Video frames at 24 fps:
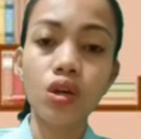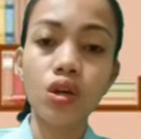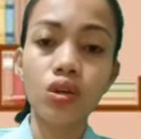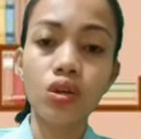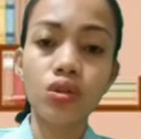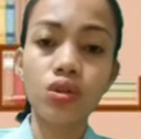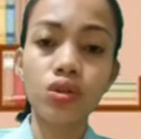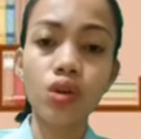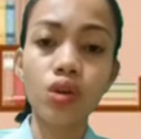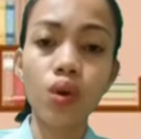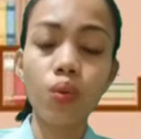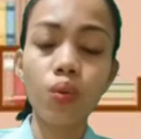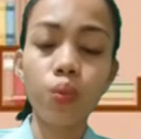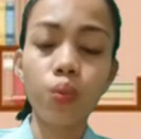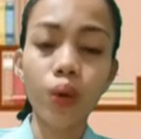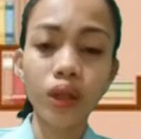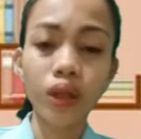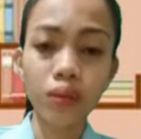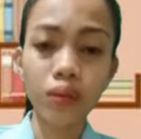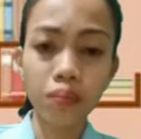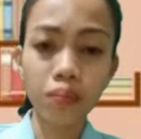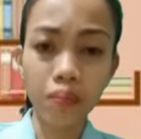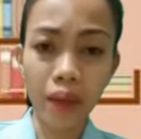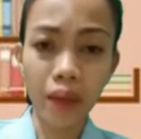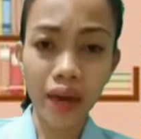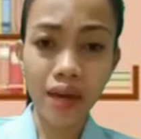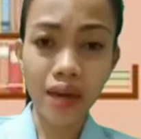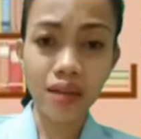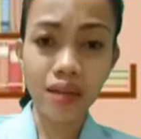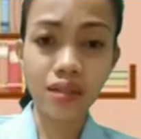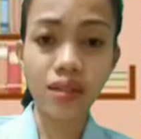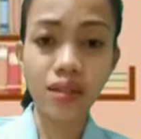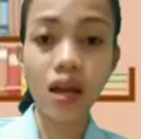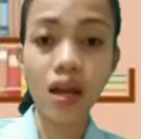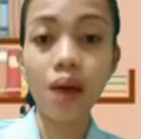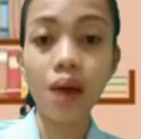So, what
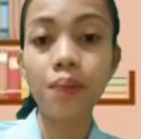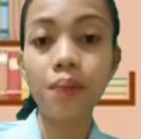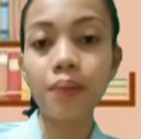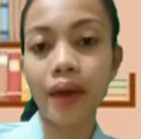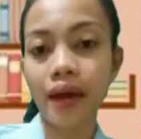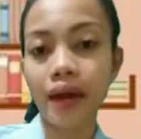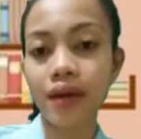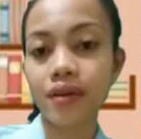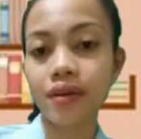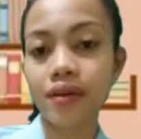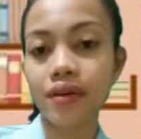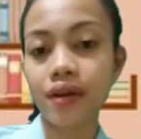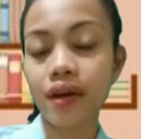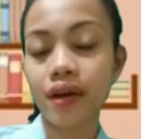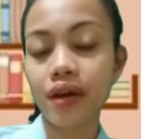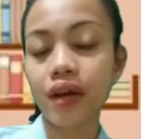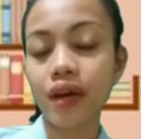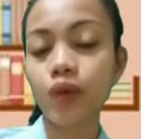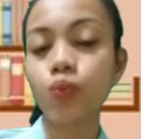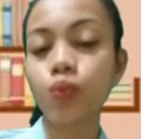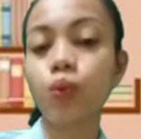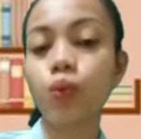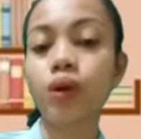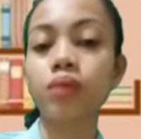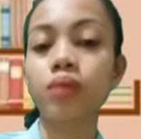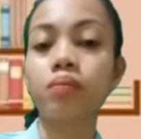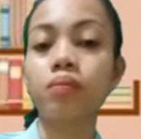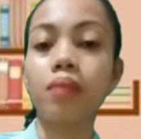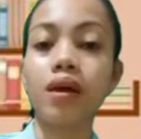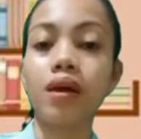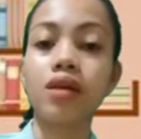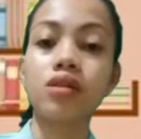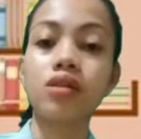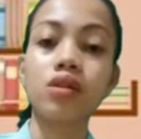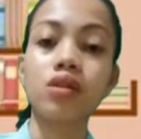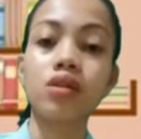makes a man and what
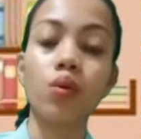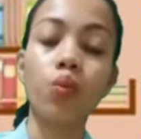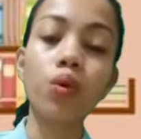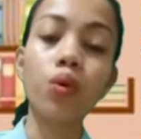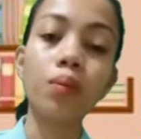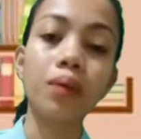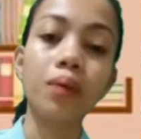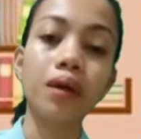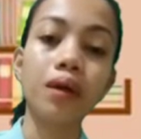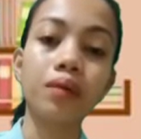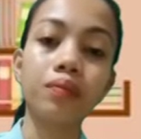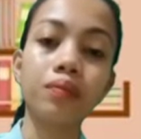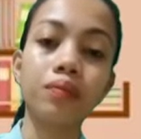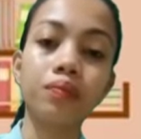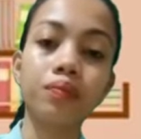makes a woman?